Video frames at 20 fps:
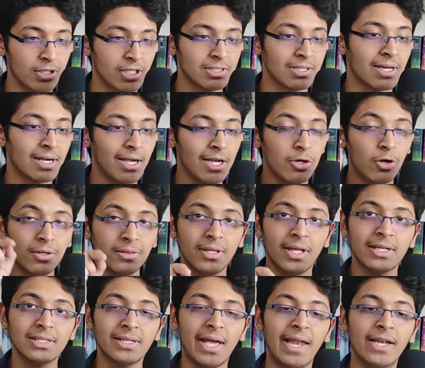Just click on
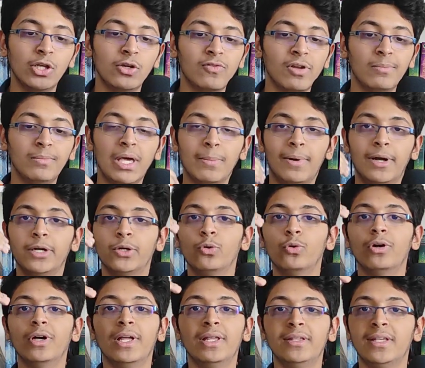this and you will be able
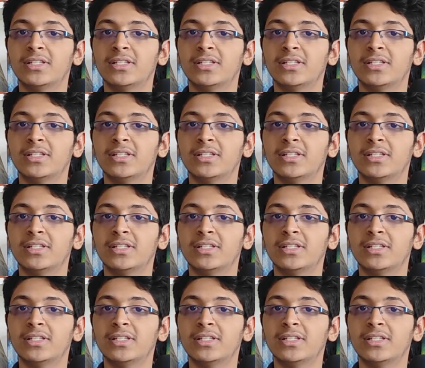to